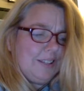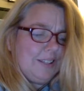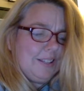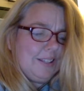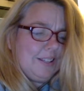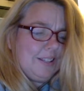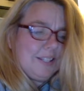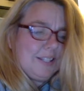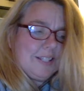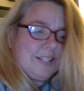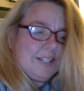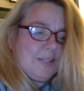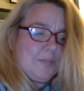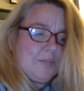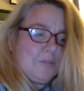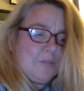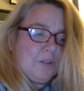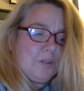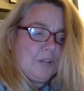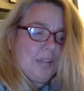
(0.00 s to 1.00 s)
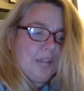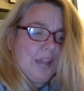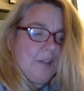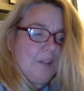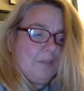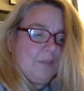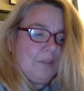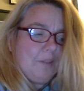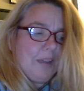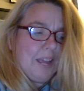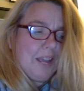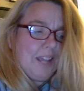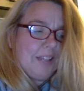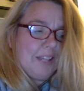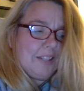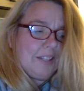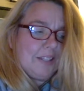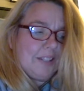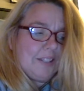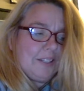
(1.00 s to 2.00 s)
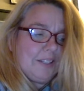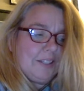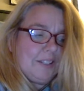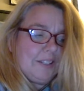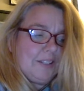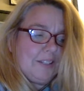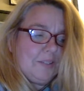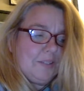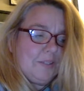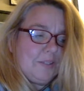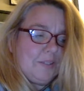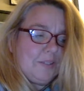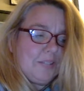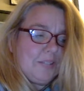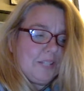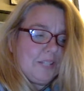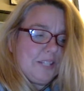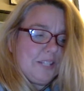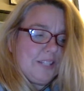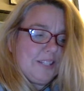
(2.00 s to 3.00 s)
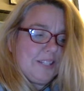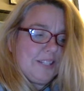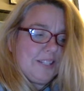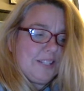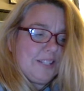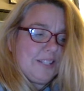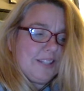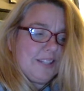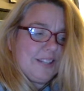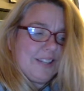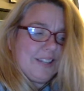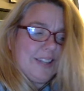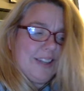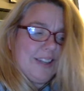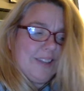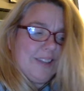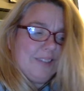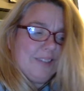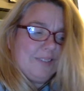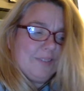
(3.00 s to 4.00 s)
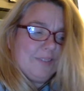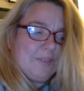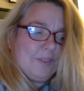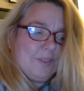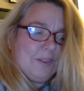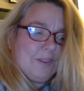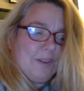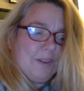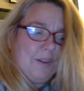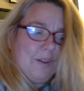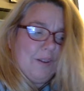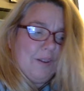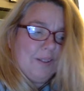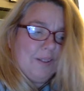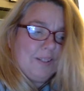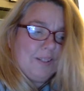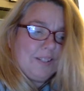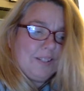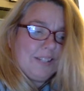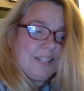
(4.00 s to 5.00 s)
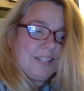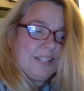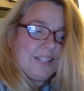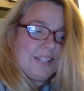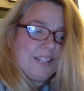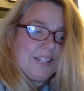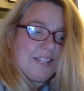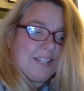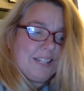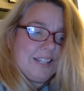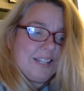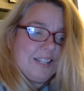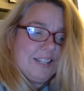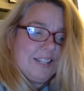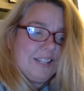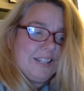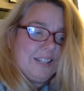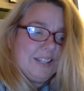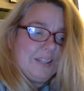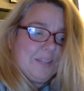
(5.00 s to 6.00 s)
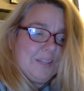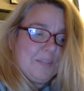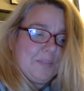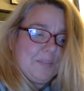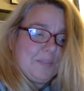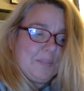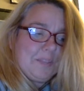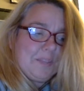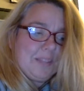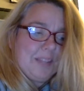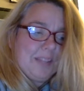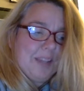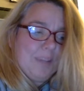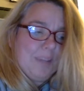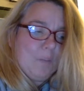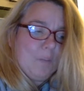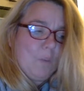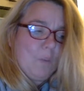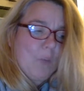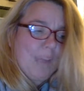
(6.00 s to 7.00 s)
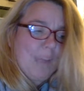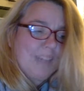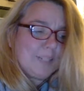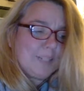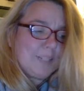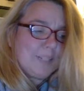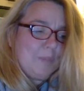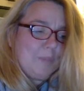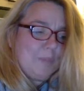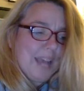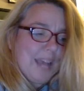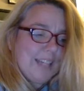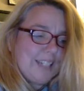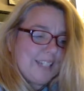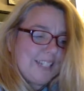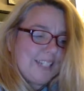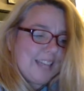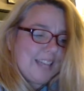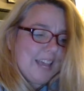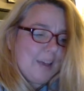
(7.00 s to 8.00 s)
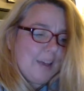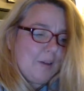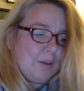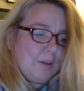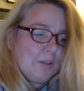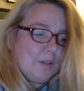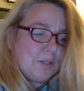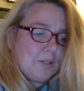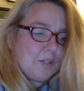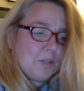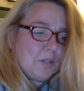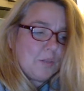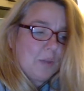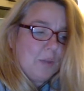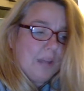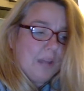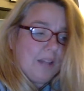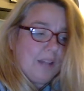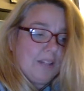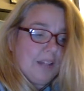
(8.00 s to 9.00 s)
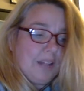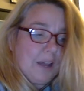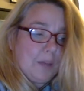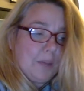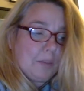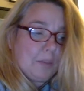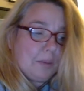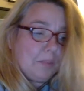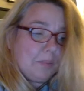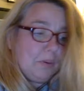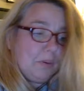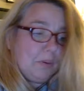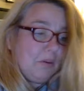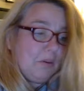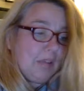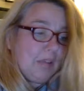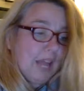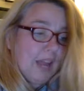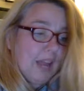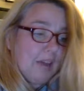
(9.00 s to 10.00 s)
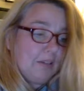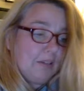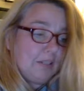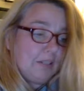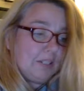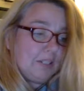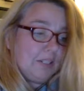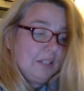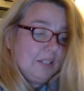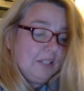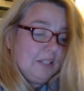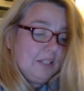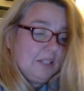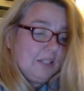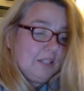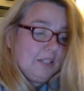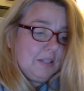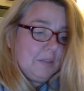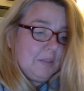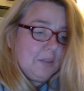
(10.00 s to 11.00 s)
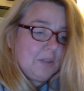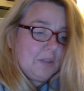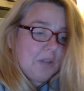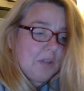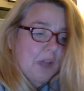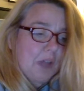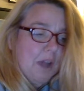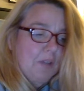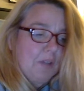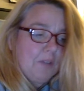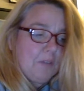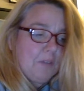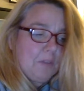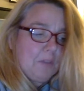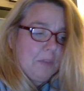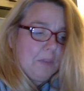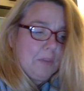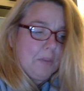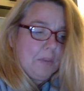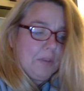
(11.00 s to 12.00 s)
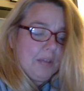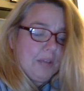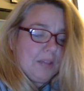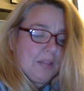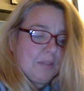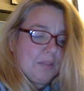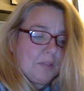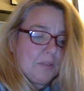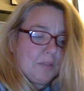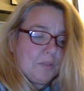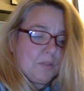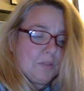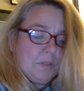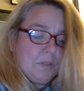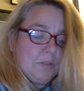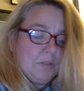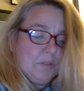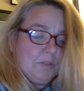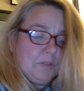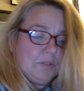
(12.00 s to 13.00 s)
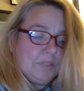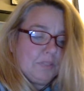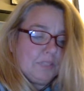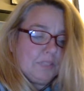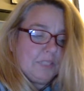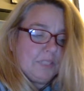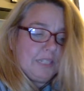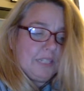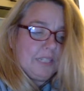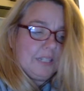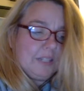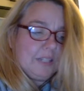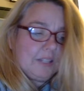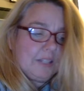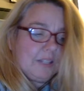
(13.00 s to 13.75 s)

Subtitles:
Things didn't work out right. Usually stuck out for all to see, and got whacked back down or swelled up or broke out. The most awful people had the most beautiful teeth.